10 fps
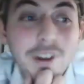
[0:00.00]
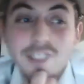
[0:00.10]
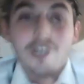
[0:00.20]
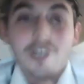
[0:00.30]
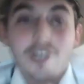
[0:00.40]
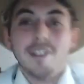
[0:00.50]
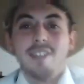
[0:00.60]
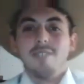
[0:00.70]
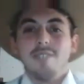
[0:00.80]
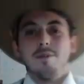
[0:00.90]
There always
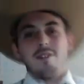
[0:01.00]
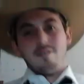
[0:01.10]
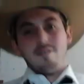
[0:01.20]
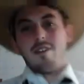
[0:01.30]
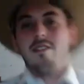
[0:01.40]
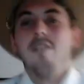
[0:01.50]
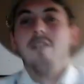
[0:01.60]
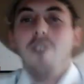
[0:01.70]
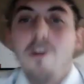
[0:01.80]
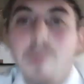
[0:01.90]
is, but I think
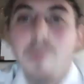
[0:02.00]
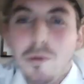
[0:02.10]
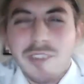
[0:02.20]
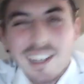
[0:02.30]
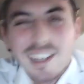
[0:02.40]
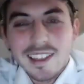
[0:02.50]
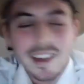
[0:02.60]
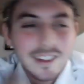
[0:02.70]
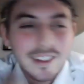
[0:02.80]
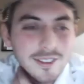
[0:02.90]
a lot of people forget that.